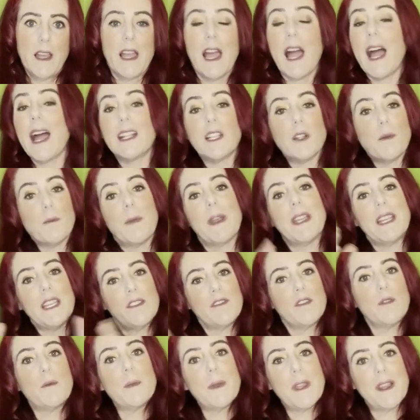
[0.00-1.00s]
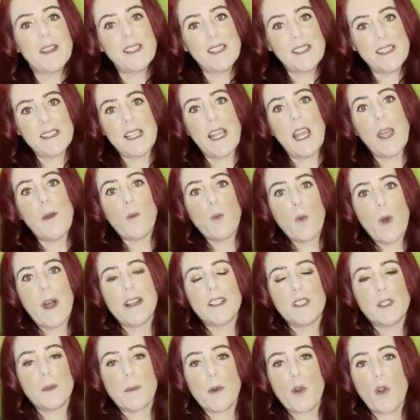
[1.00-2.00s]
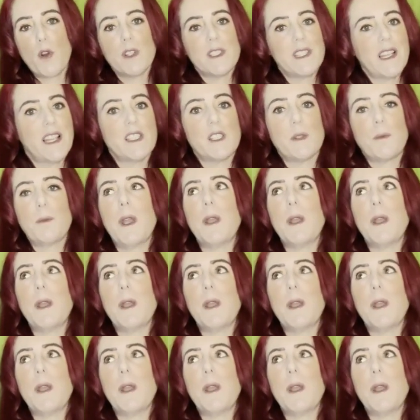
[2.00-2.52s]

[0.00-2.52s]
And it might even be a stepwise process.